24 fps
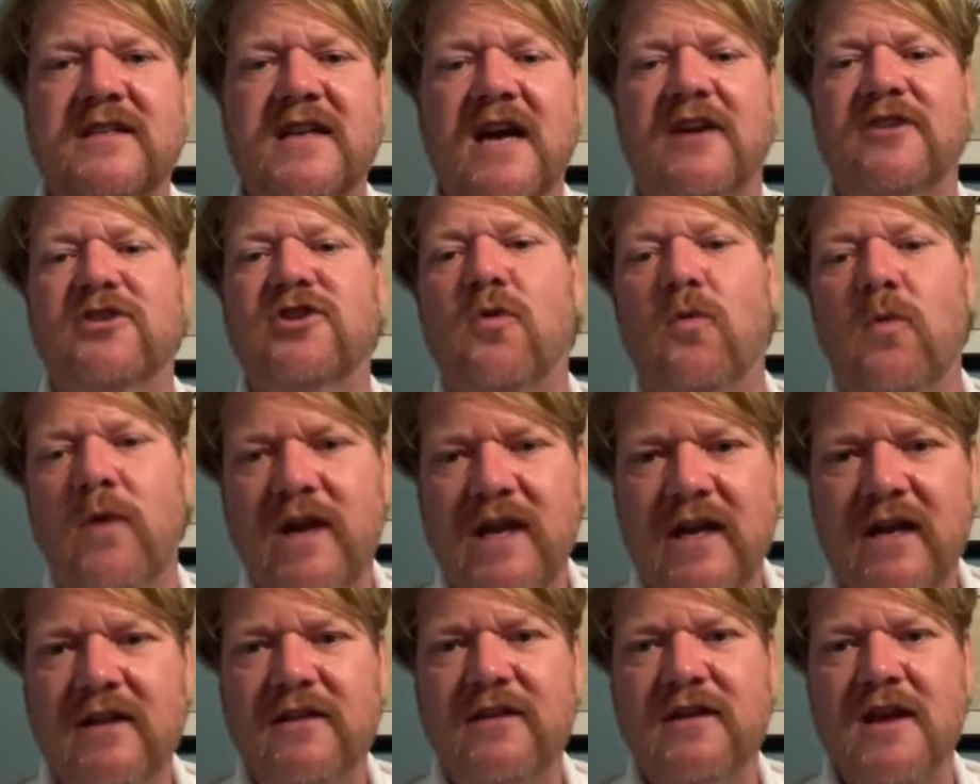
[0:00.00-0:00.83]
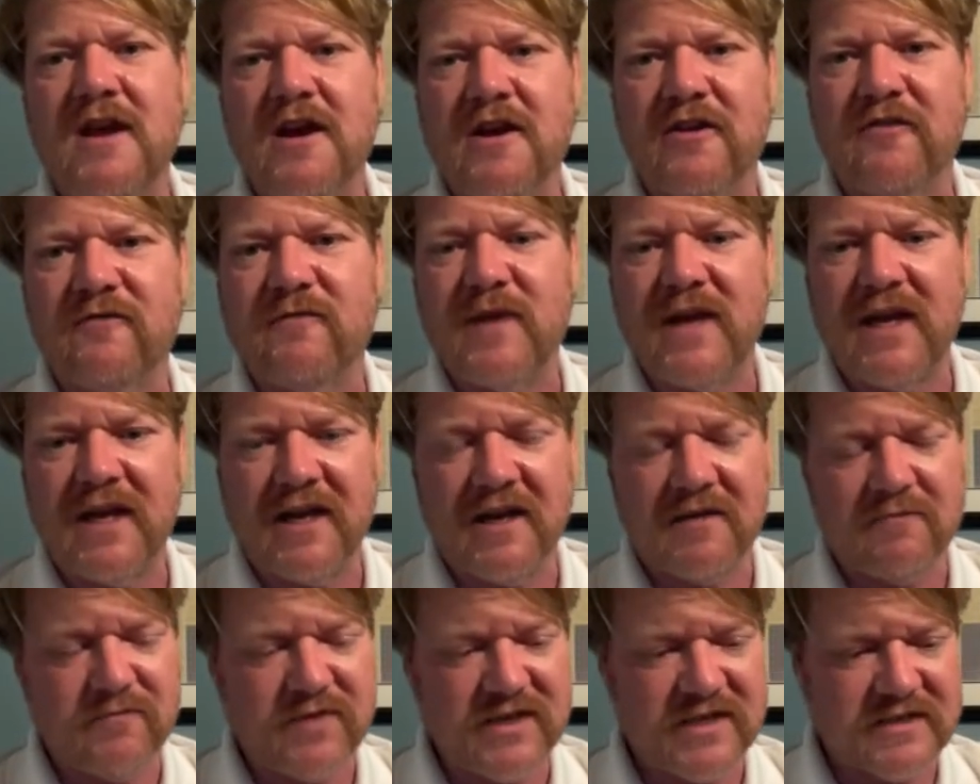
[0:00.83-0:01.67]
is our 20th year of being
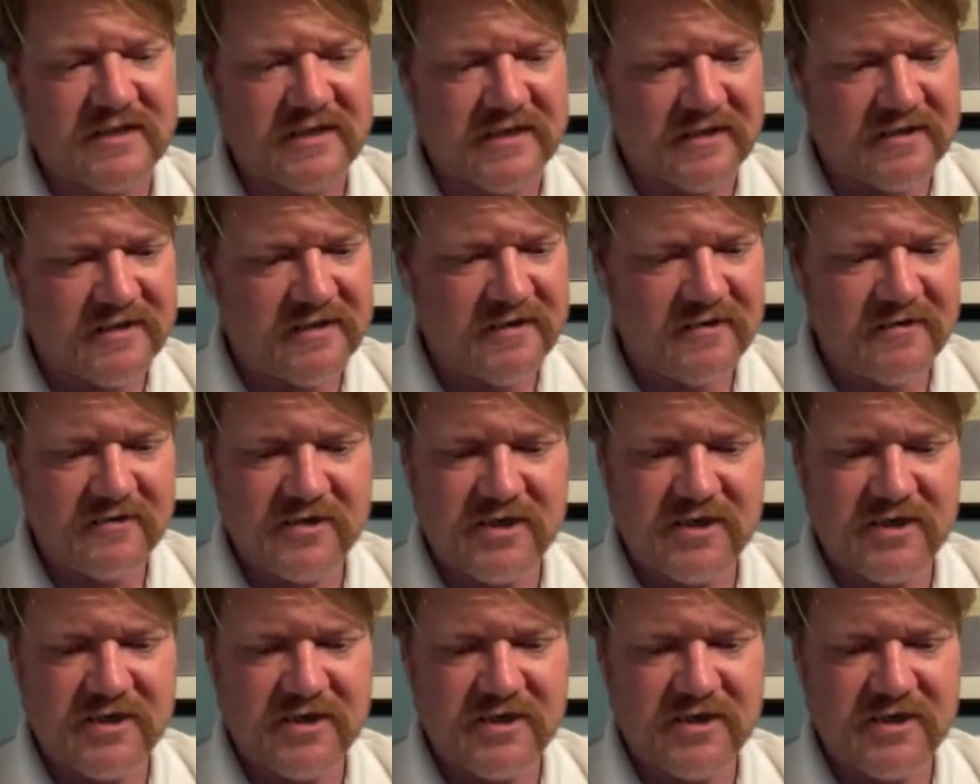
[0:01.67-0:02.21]
in business,